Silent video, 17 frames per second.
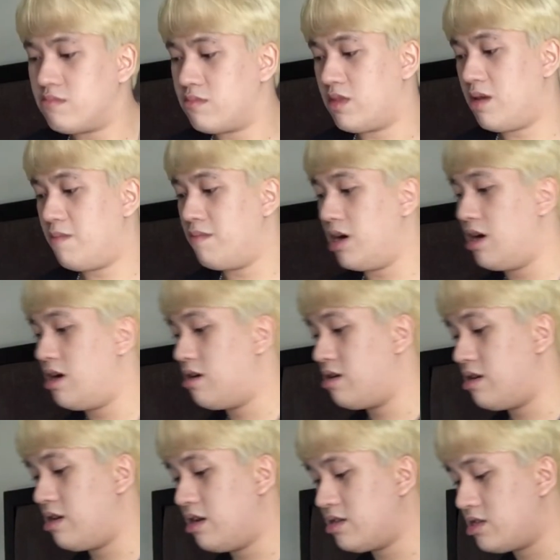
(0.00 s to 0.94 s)
Diba?
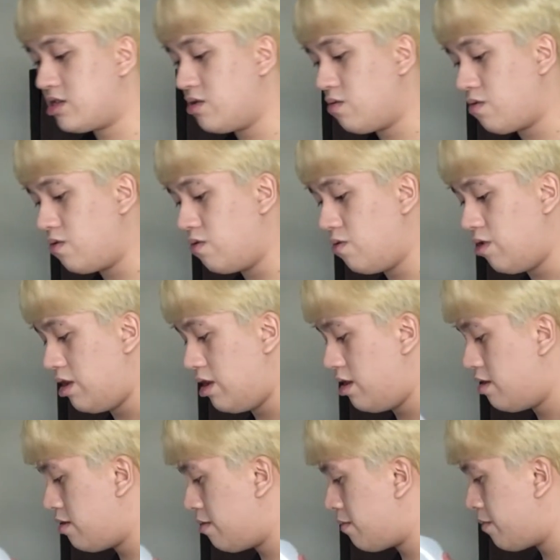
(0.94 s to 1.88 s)
That's so cool.
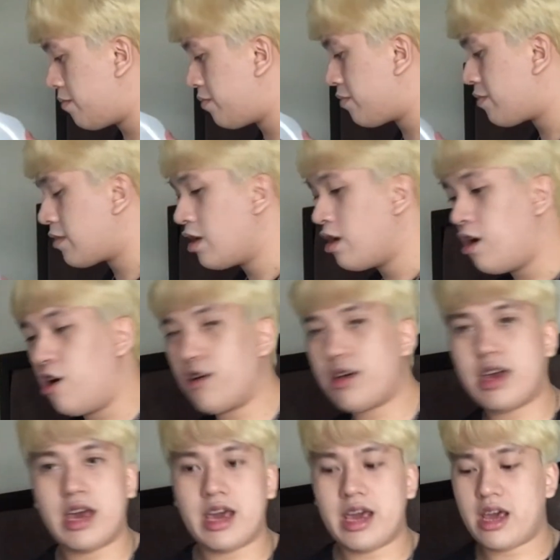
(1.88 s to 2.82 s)

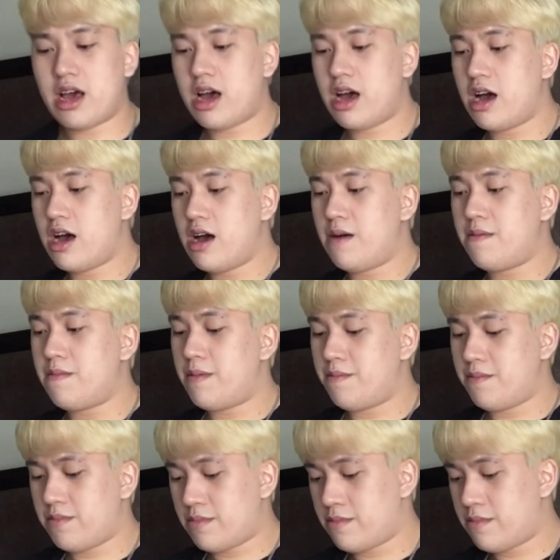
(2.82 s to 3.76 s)
Okay, um...
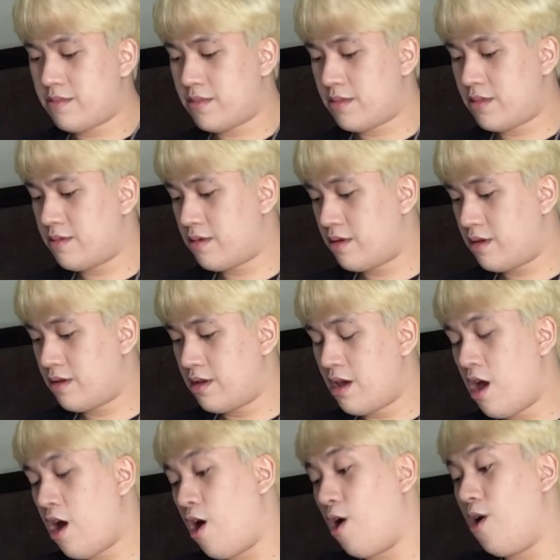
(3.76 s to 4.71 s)

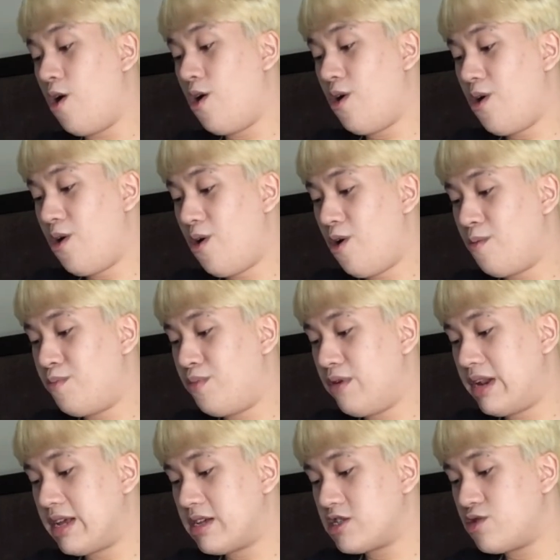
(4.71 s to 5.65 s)
oh,
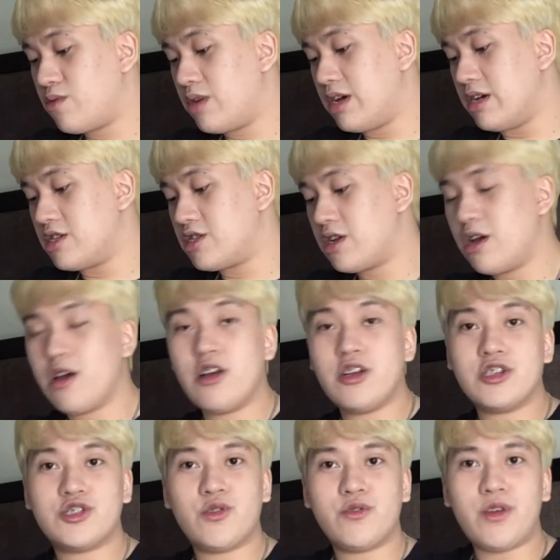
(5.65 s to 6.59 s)
pulling switch.
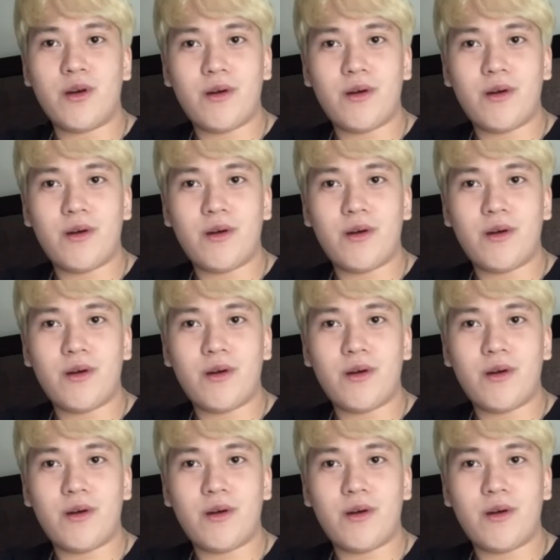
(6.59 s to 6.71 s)
So...